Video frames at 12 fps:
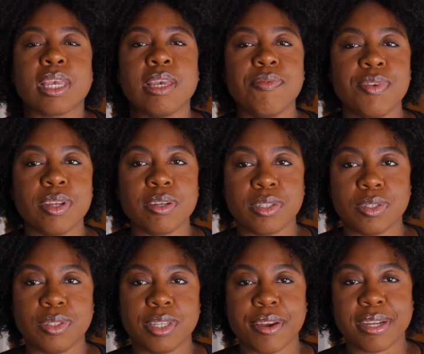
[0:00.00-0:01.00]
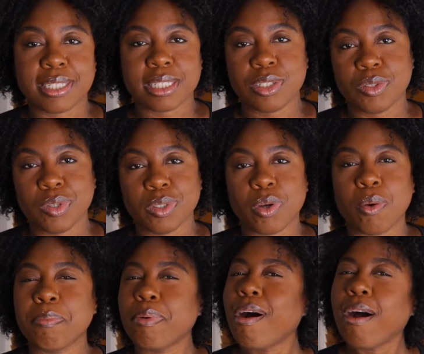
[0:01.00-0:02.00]
even though there is a student loan
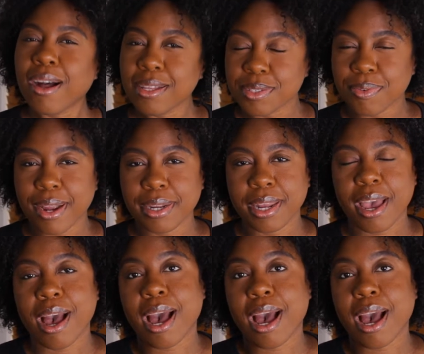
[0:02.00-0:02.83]
pause right now,